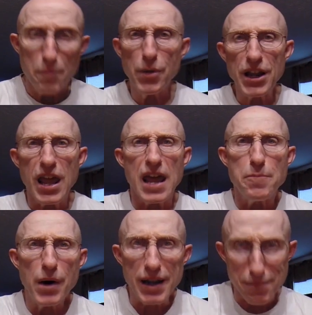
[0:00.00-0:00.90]
But
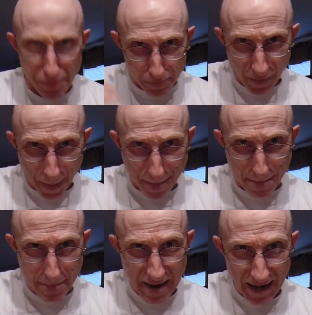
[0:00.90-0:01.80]
in
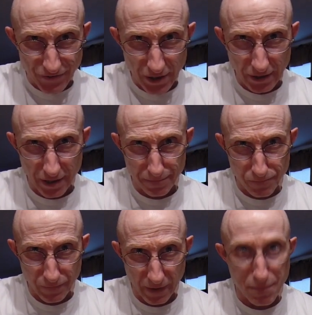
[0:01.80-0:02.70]

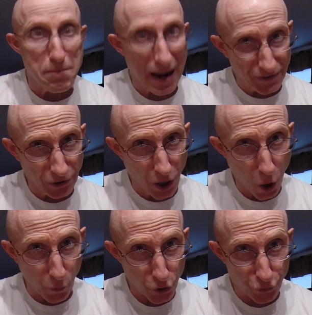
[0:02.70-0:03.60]

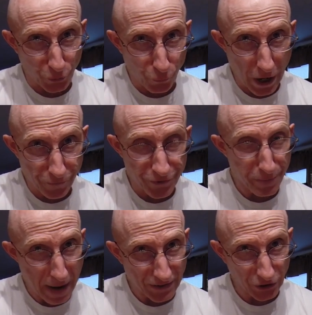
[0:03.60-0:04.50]
Mexico, we use a
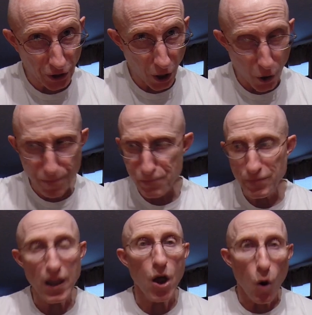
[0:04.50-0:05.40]
reference Mexico.
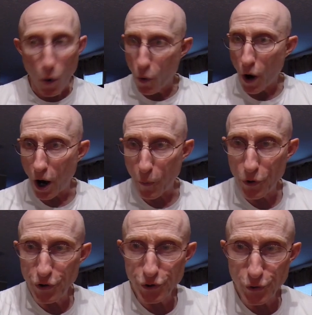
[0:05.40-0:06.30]

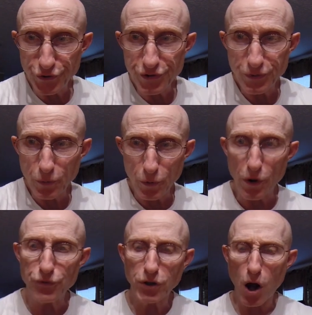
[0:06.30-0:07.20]
We'll use this,
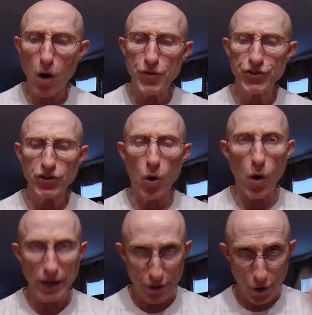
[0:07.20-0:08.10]
we'll call this
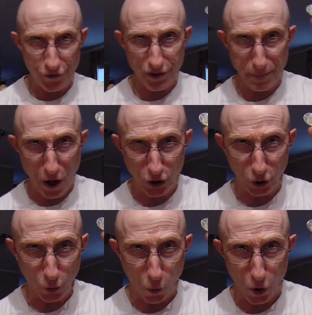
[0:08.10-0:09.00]
coin, I know this is an
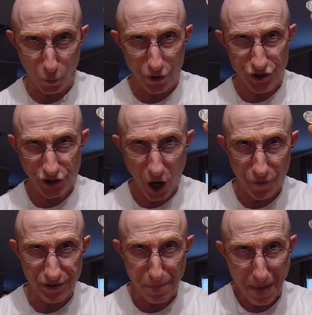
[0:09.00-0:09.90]
American quarter, we'll just
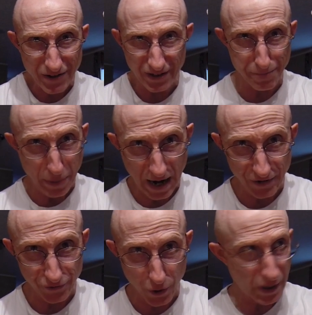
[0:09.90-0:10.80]
call this a Mexican
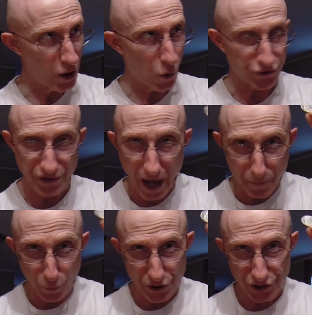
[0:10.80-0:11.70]
peso. And I know it's
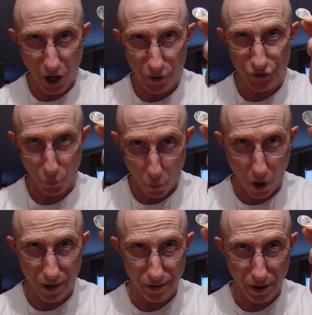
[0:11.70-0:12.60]
not, but we'll just call this
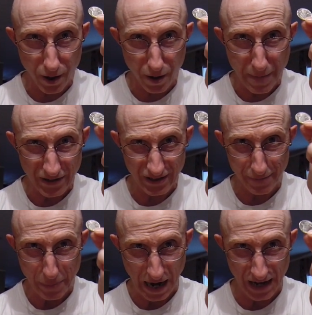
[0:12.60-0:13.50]
one
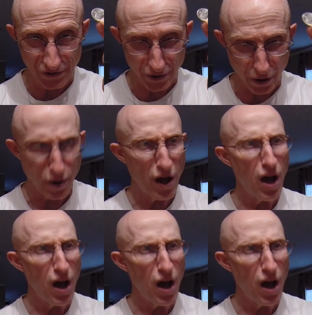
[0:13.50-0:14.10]
Mexican peso.